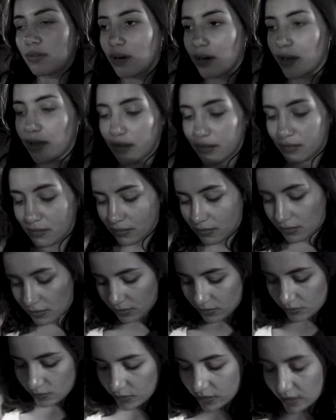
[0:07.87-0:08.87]
Right.
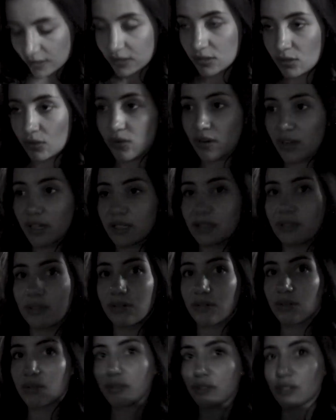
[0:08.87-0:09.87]
Were they tourists
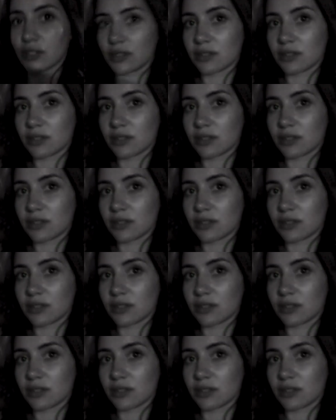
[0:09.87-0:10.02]
or